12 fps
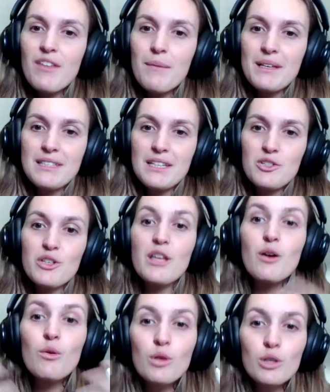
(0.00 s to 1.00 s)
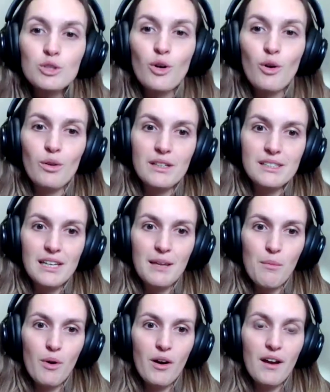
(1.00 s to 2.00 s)
them, essentially they don't control us
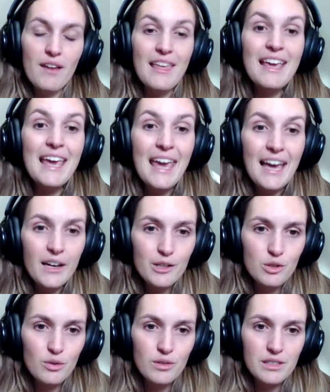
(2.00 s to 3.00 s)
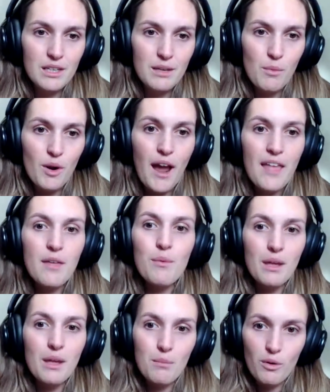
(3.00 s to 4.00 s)
anymore and they can't control us anymore. And then
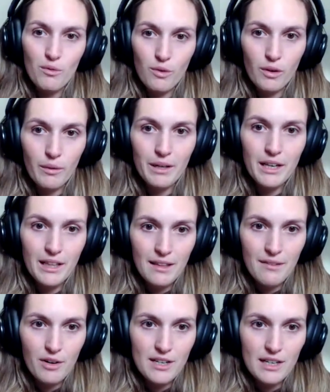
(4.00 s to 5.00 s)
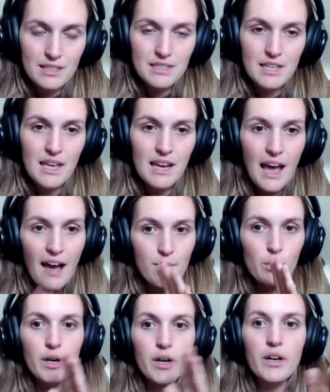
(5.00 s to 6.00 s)
we can move forward and live our destiny and have
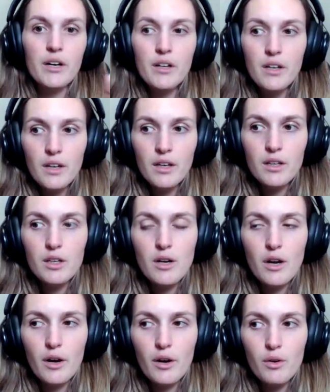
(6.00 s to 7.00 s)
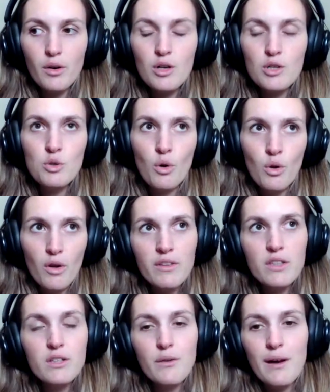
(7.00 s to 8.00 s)
more, control over
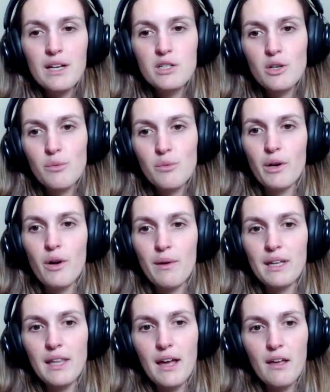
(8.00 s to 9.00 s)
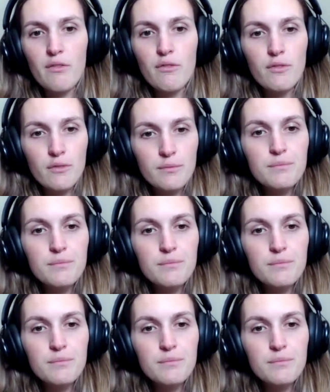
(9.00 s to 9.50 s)
the direction we're going in life.